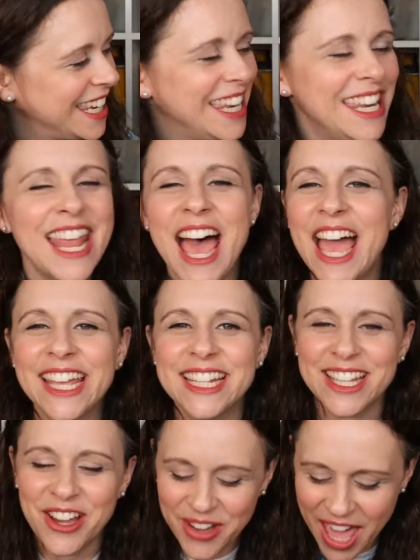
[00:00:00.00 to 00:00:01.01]

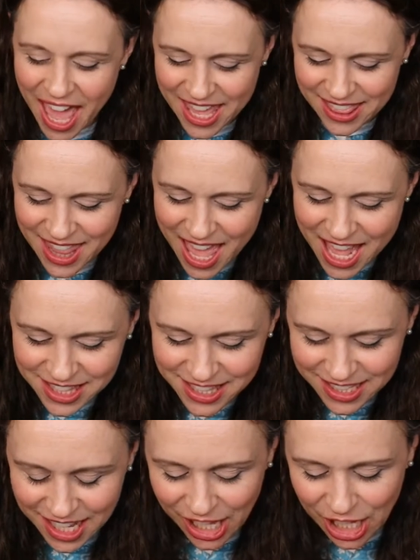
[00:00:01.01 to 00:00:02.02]
Nice. Okay, let's
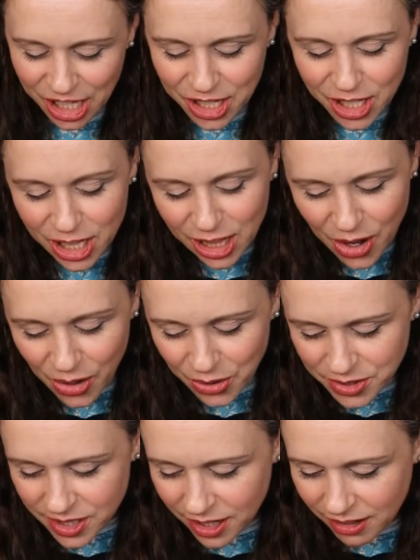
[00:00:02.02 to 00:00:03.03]

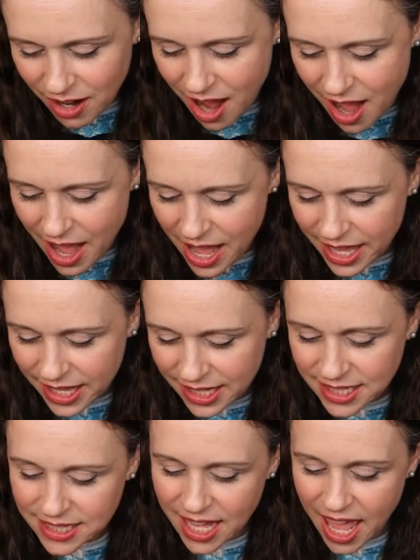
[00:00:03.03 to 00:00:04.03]
close our
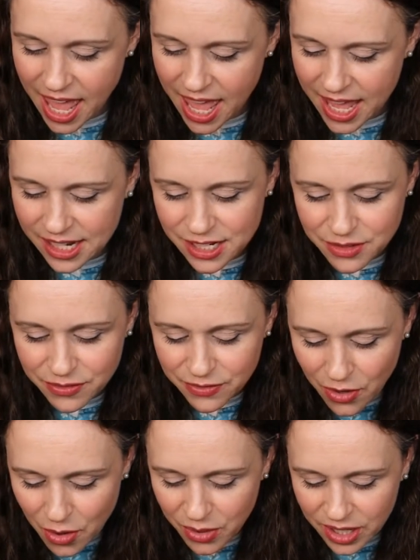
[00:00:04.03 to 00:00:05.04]
eyes and
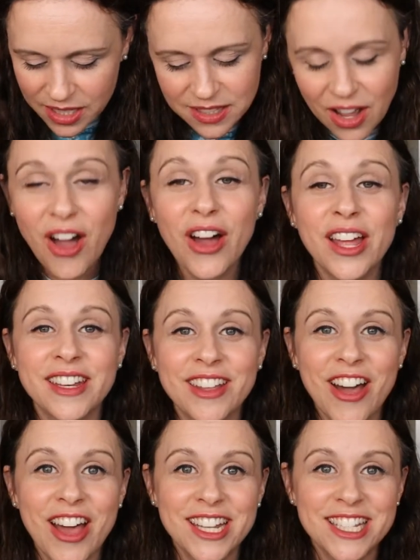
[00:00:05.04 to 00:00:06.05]
focus on
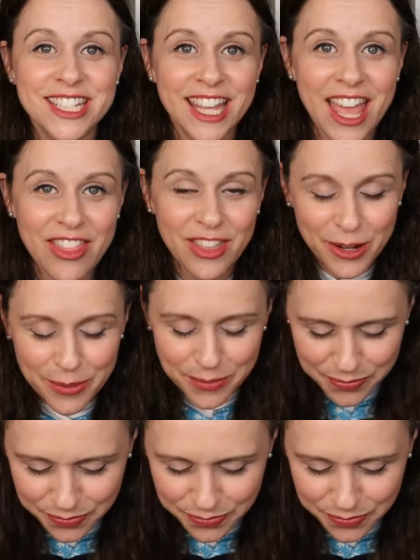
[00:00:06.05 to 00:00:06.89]
God together.